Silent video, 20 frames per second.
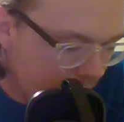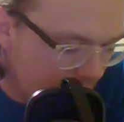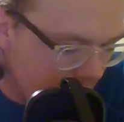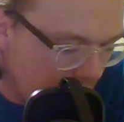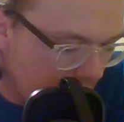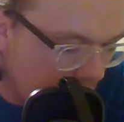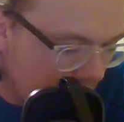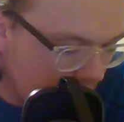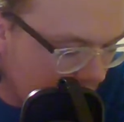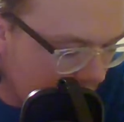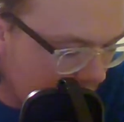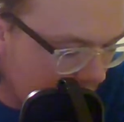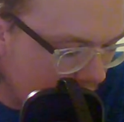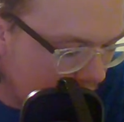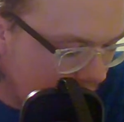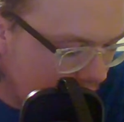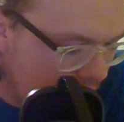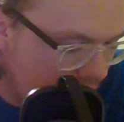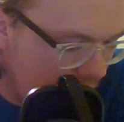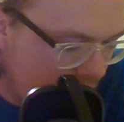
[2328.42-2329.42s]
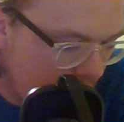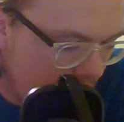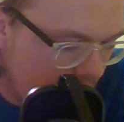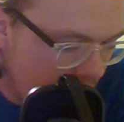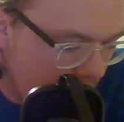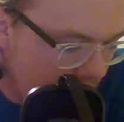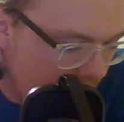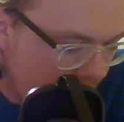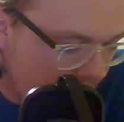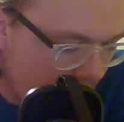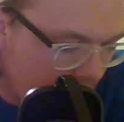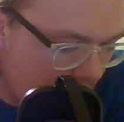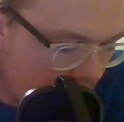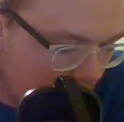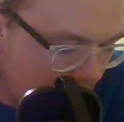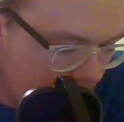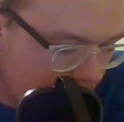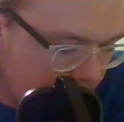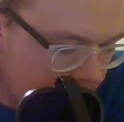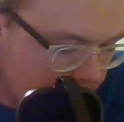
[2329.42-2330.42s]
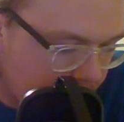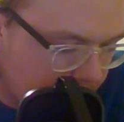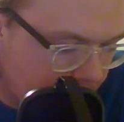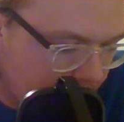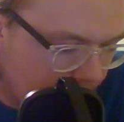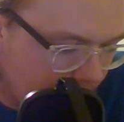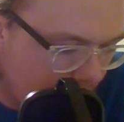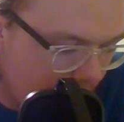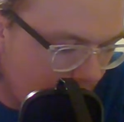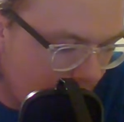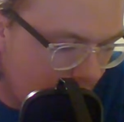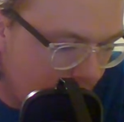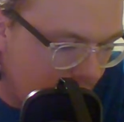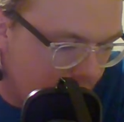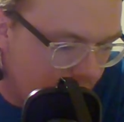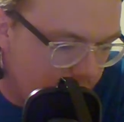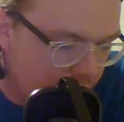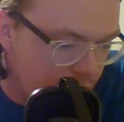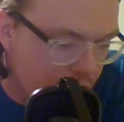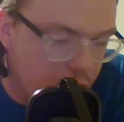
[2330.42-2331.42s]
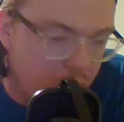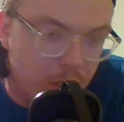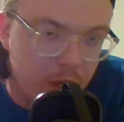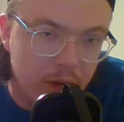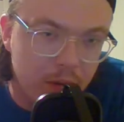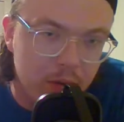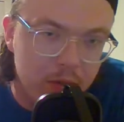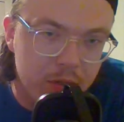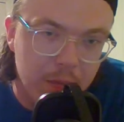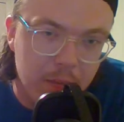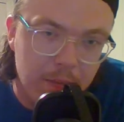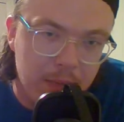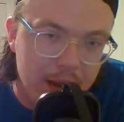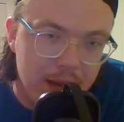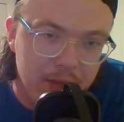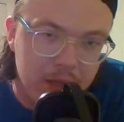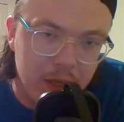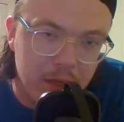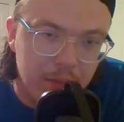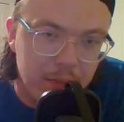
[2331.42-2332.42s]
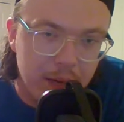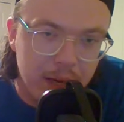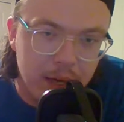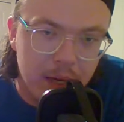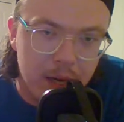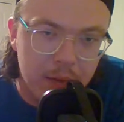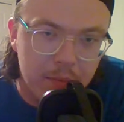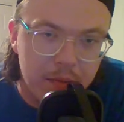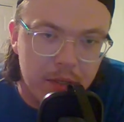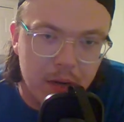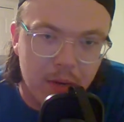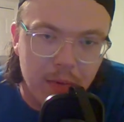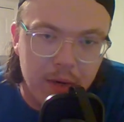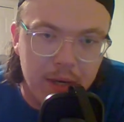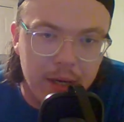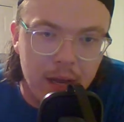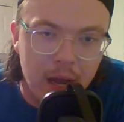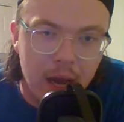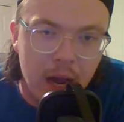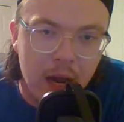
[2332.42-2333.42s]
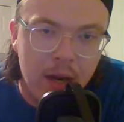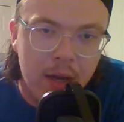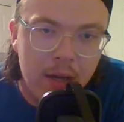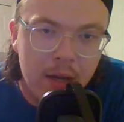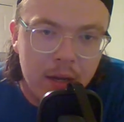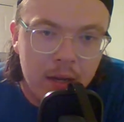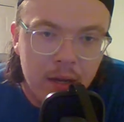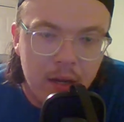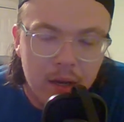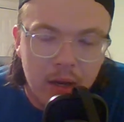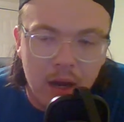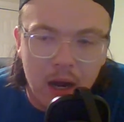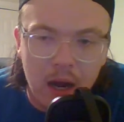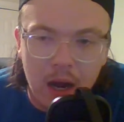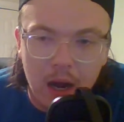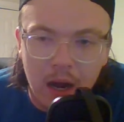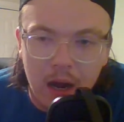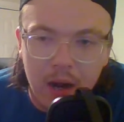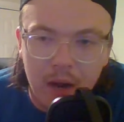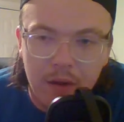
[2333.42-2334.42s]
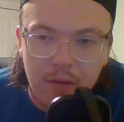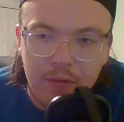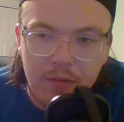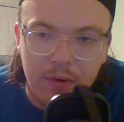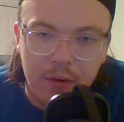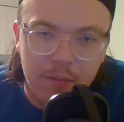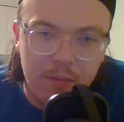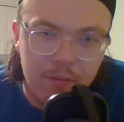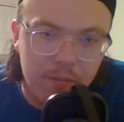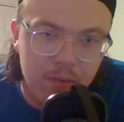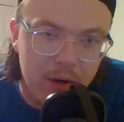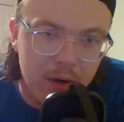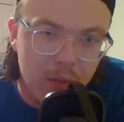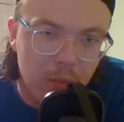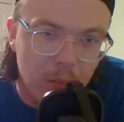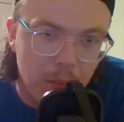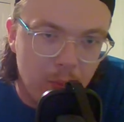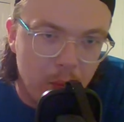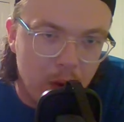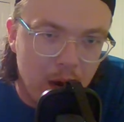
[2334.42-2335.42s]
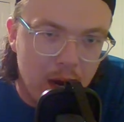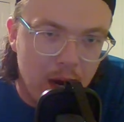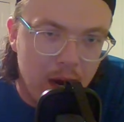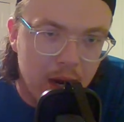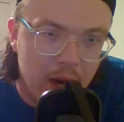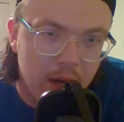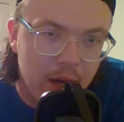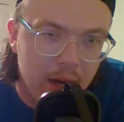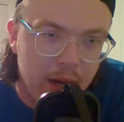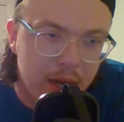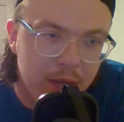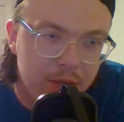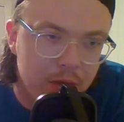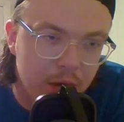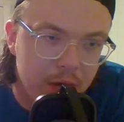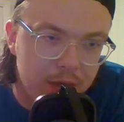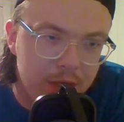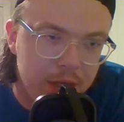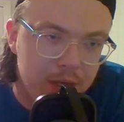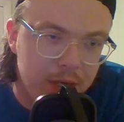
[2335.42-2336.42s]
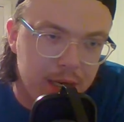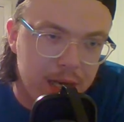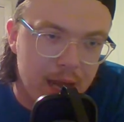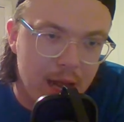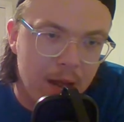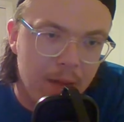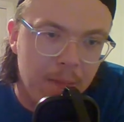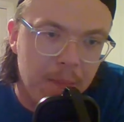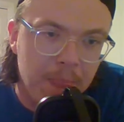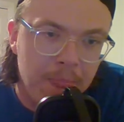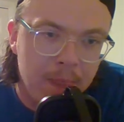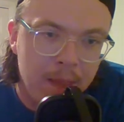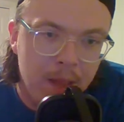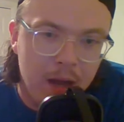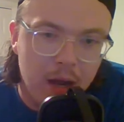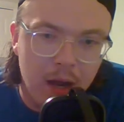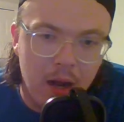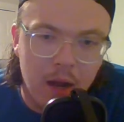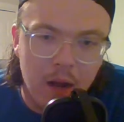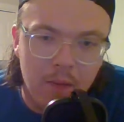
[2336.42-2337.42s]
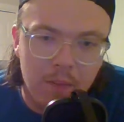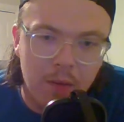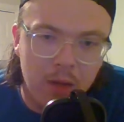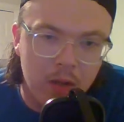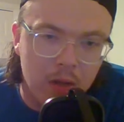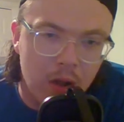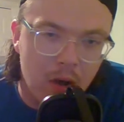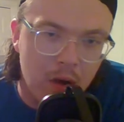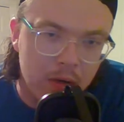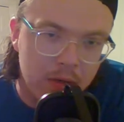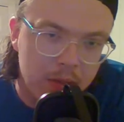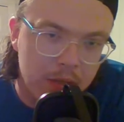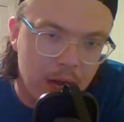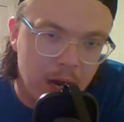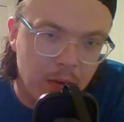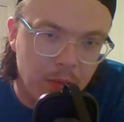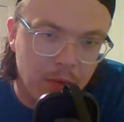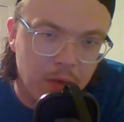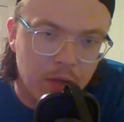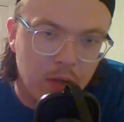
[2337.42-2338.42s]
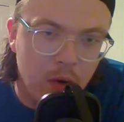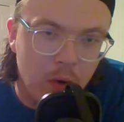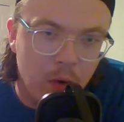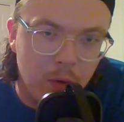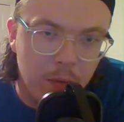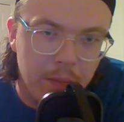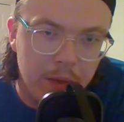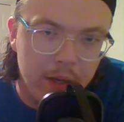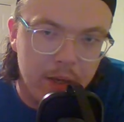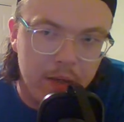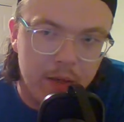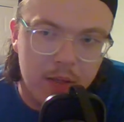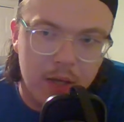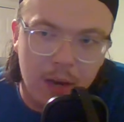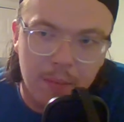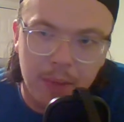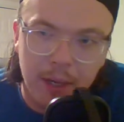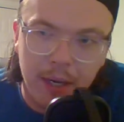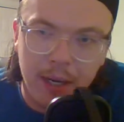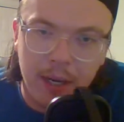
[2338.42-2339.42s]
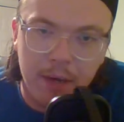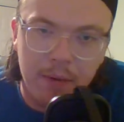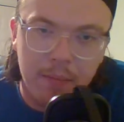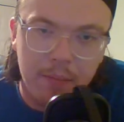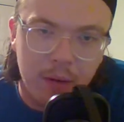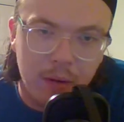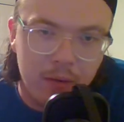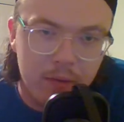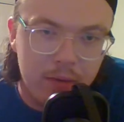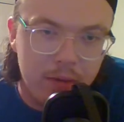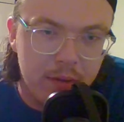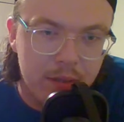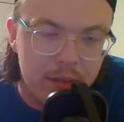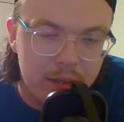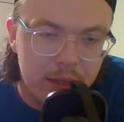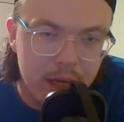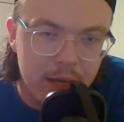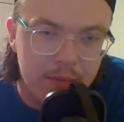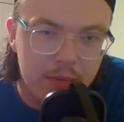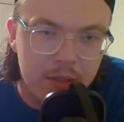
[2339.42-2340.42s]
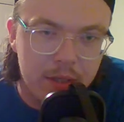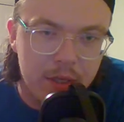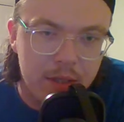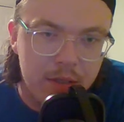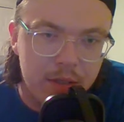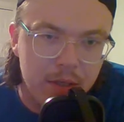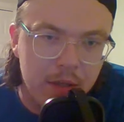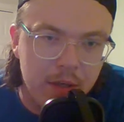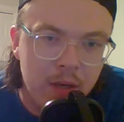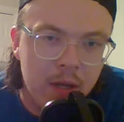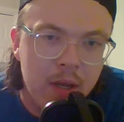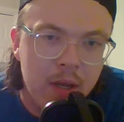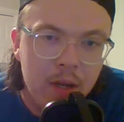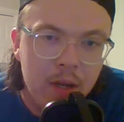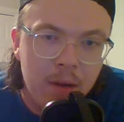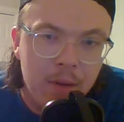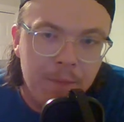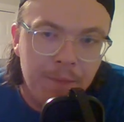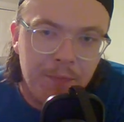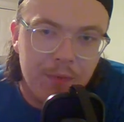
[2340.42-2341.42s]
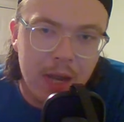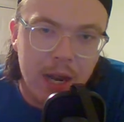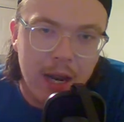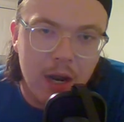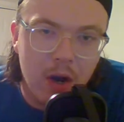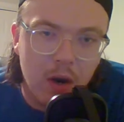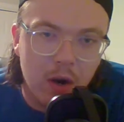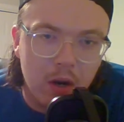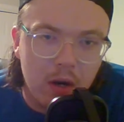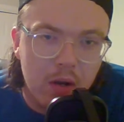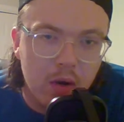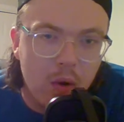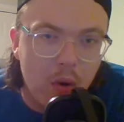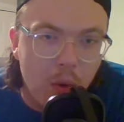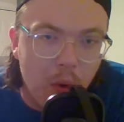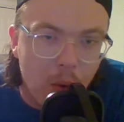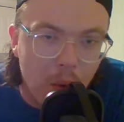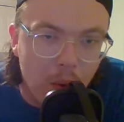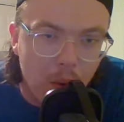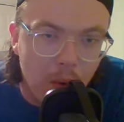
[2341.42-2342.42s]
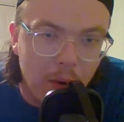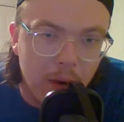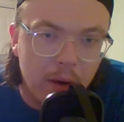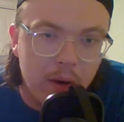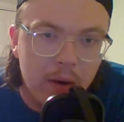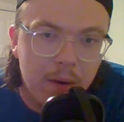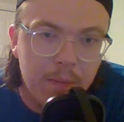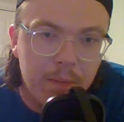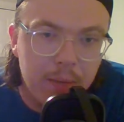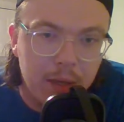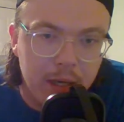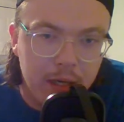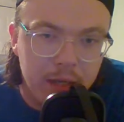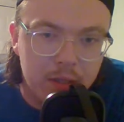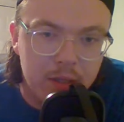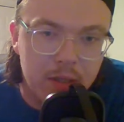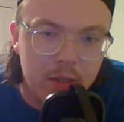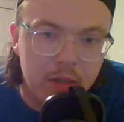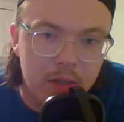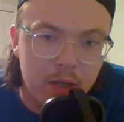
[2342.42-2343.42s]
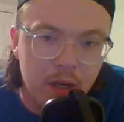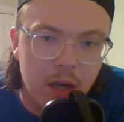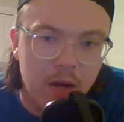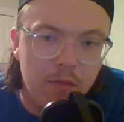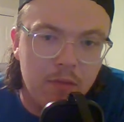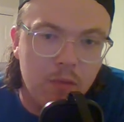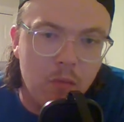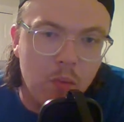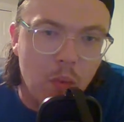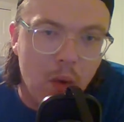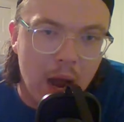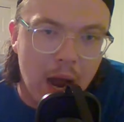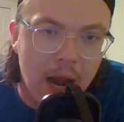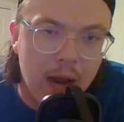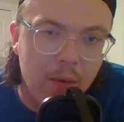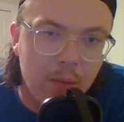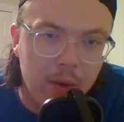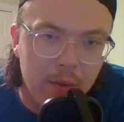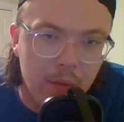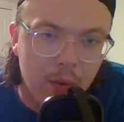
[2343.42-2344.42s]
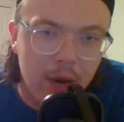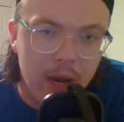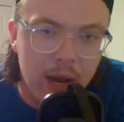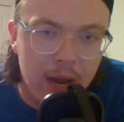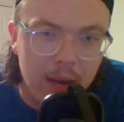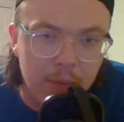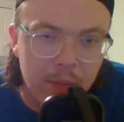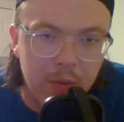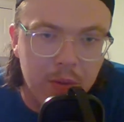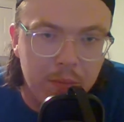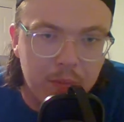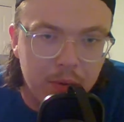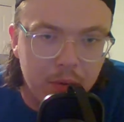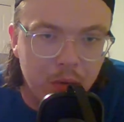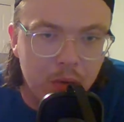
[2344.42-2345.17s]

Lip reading: on the ice. And it's just one of those amazing pickups that we got from Brisebois as our GM, alongside with Coleman coming in both in the same season. They are core pieces of why we were able to pull